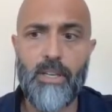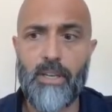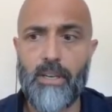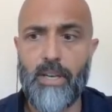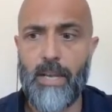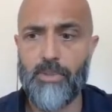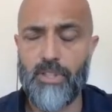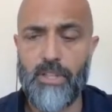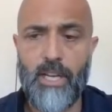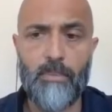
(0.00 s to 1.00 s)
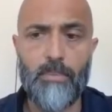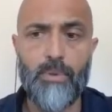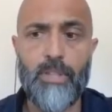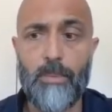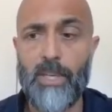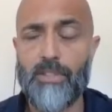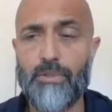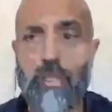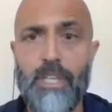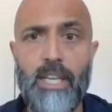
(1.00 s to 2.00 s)
in Amsterdam called
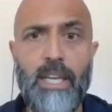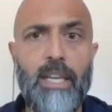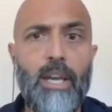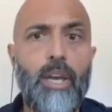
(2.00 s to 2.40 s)
MX3D,